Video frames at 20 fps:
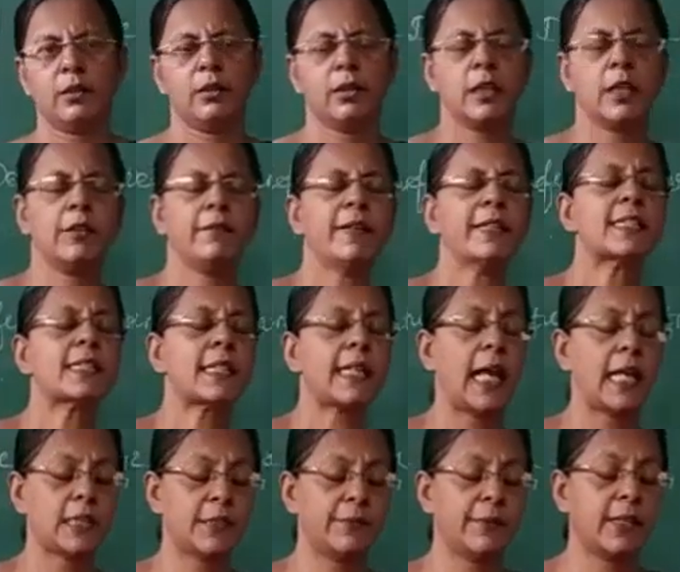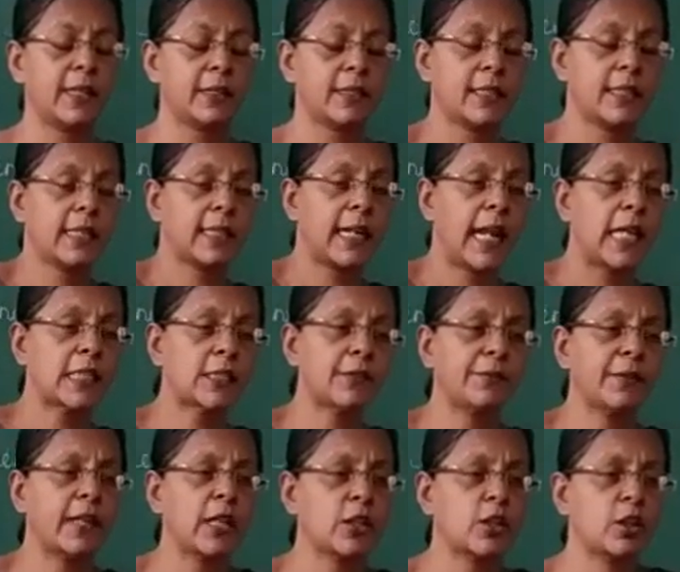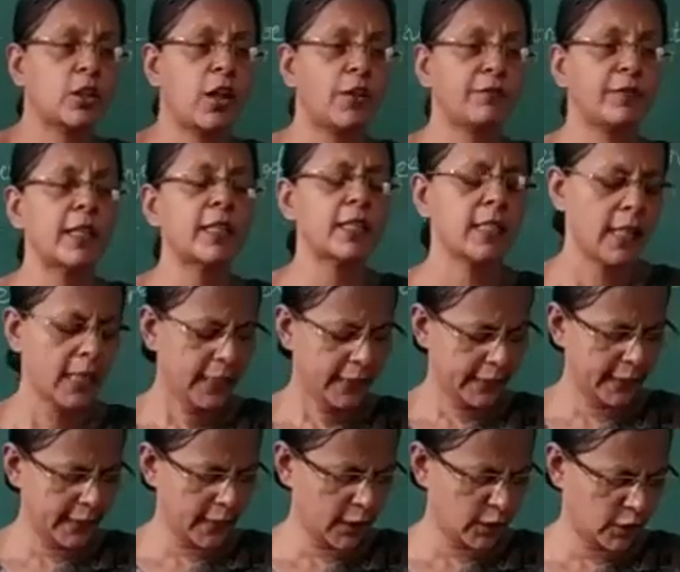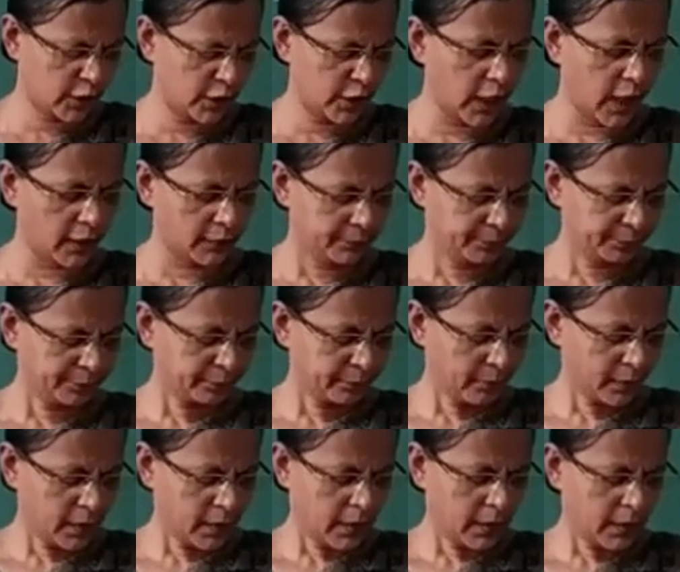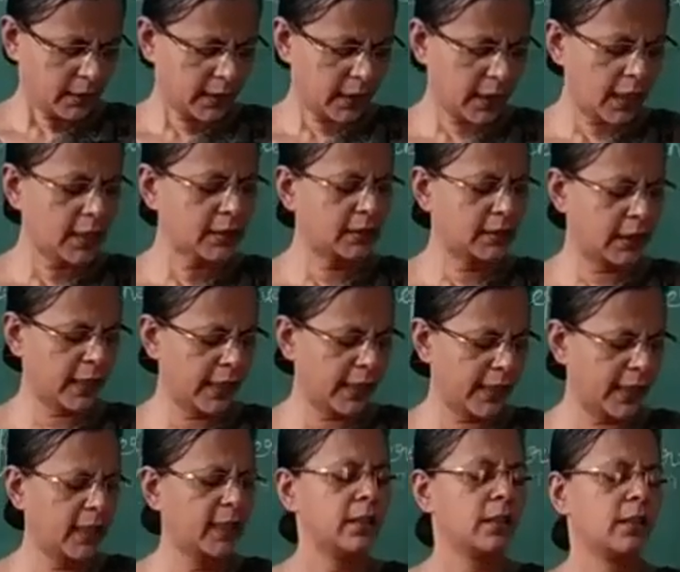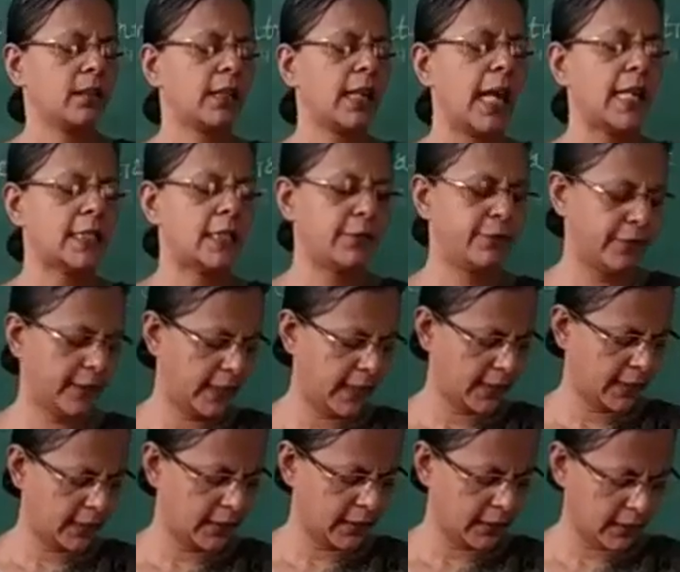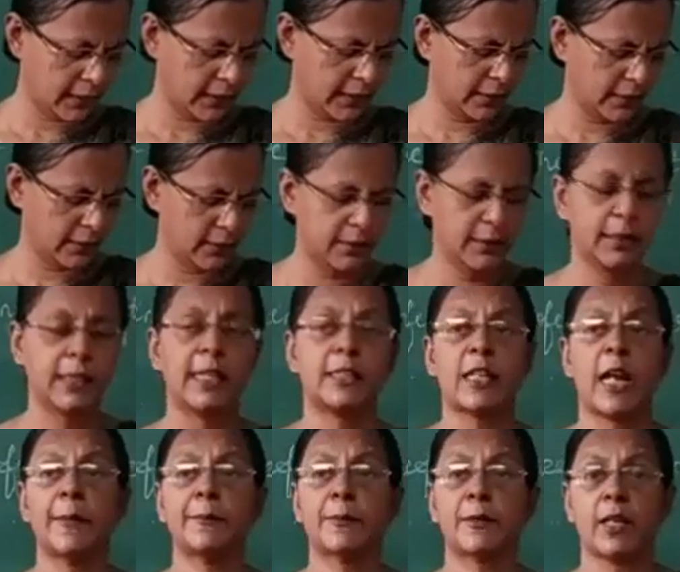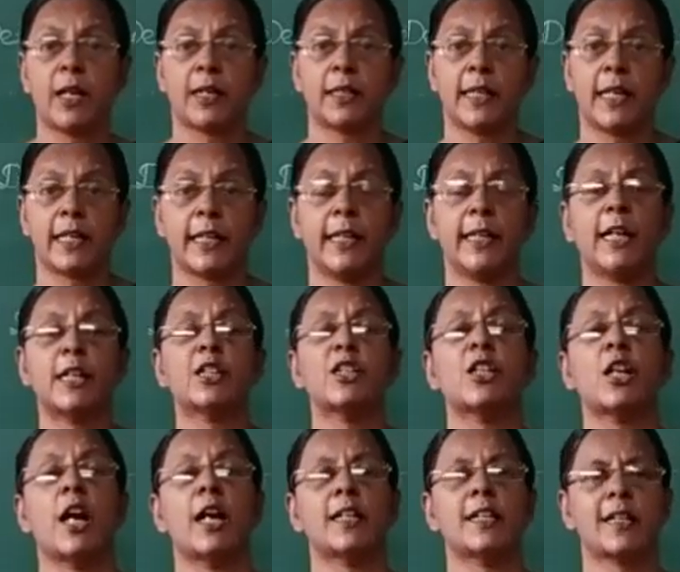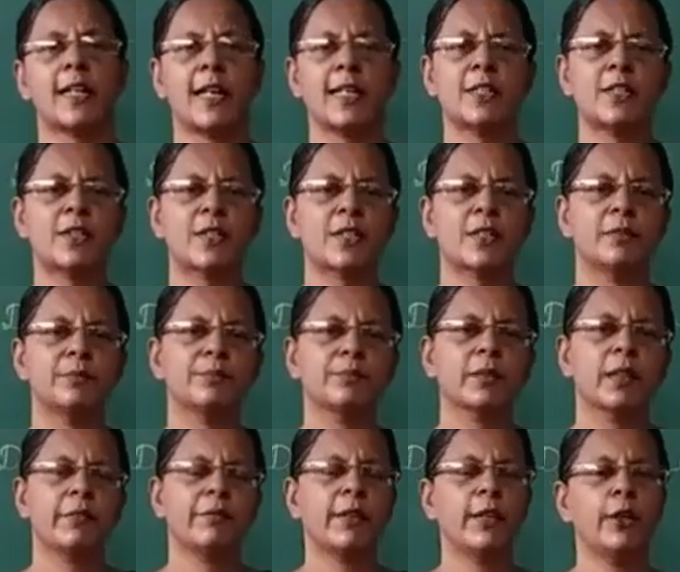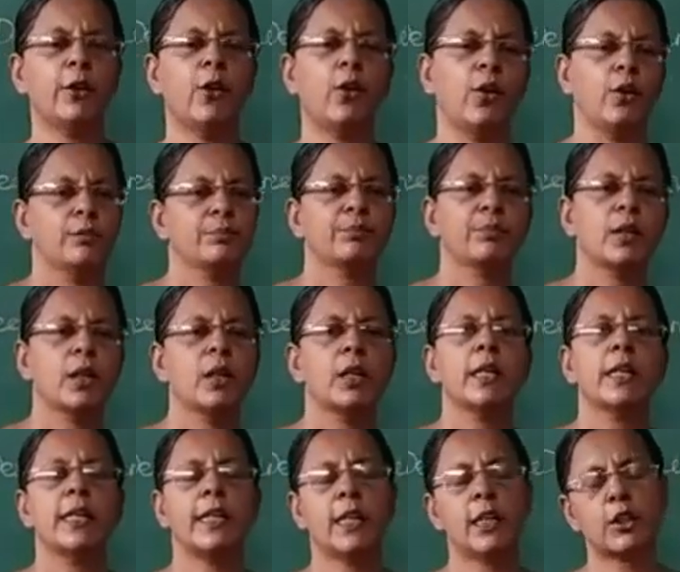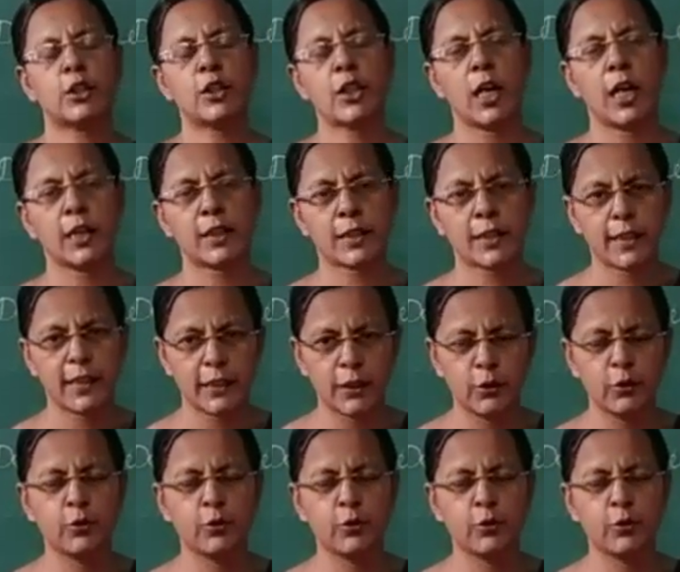Give its classification. The classification of this inertia. There are 3 classifications. The types are there. Inertia at rest. We know. Inertia.